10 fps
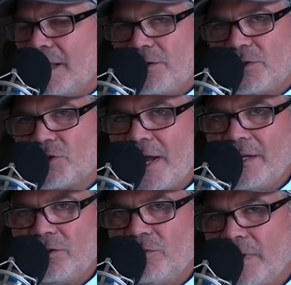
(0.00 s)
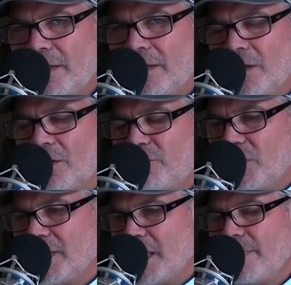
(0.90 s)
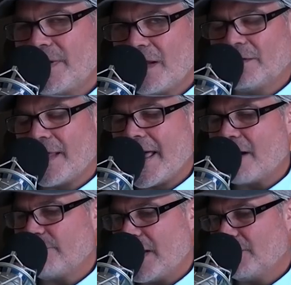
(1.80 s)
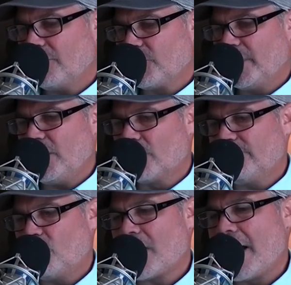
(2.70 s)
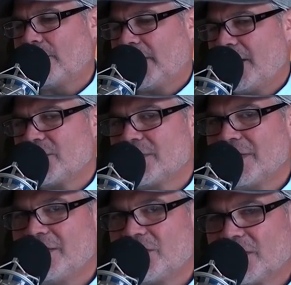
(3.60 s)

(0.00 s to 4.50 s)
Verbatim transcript: And try to do, if you can keep it down to that 1/2 pound, 3 or 4 applications in